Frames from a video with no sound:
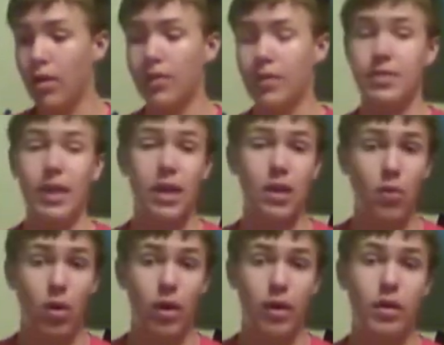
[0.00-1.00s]
The second
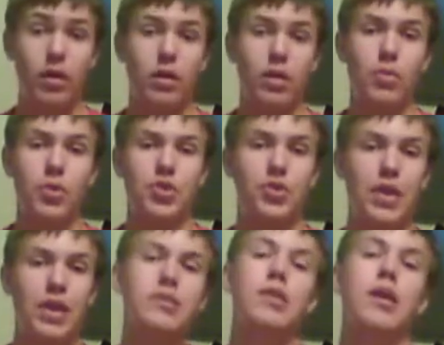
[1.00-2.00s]
one, which
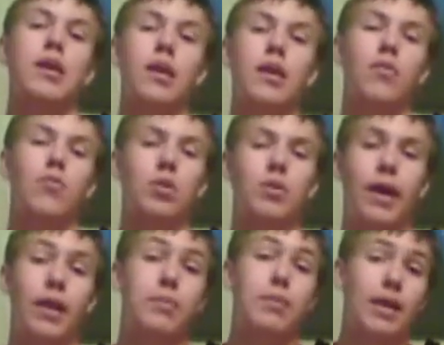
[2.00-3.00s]
they say, well,
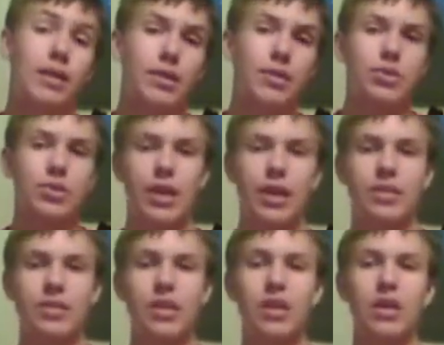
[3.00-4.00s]
Alamagno
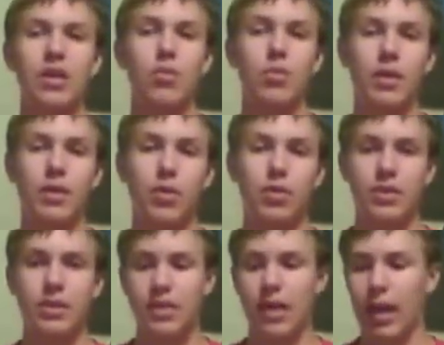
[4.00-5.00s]
says will be the most
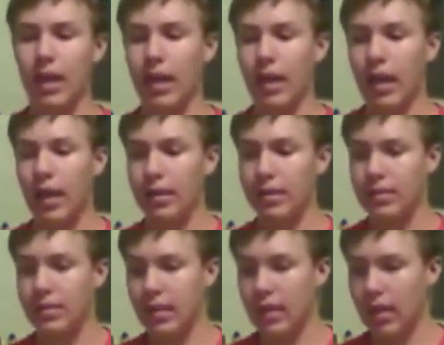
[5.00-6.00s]
exciting,
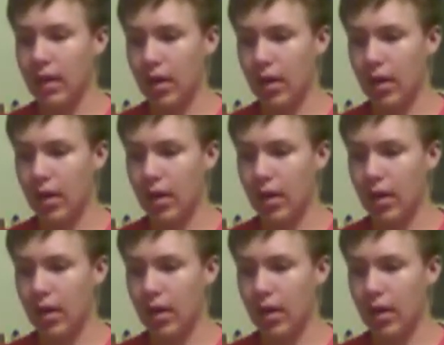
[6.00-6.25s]
is the